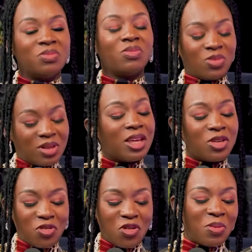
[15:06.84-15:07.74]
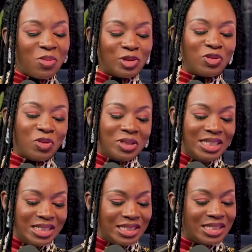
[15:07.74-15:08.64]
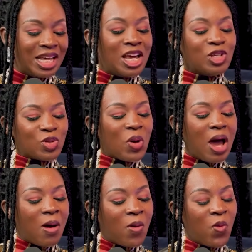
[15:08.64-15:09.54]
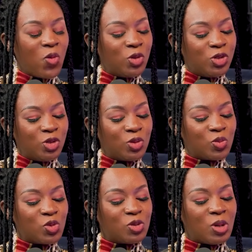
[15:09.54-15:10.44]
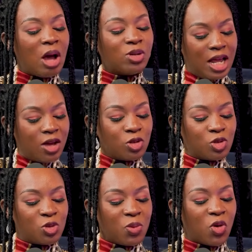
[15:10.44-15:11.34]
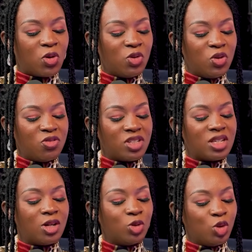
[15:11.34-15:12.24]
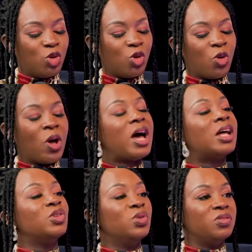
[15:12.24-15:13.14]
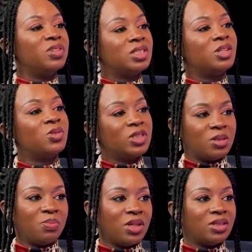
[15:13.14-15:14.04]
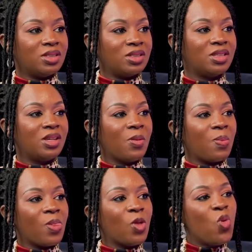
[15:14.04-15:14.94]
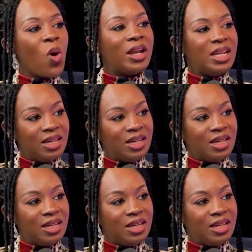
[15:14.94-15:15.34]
Thank you very much for this. So I would like us to speak on universal donor and universal recipients. Who are they?